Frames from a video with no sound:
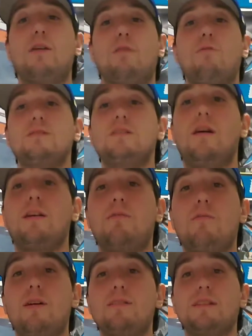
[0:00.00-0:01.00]
Rick was not at
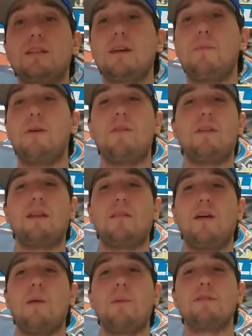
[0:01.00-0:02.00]
the race, since I believe at the
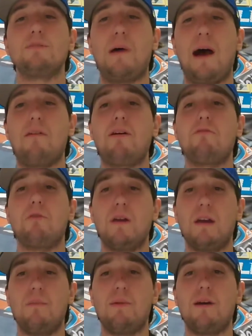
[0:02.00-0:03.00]
time he was battling
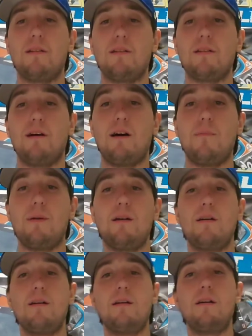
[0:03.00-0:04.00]
leukemia at the time.
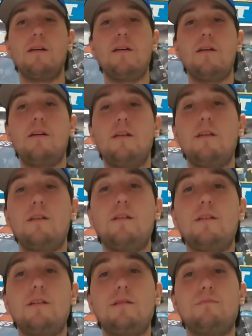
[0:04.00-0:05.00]

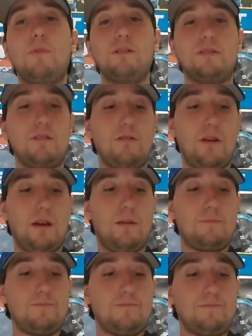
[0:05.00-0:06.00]
But so, yeah.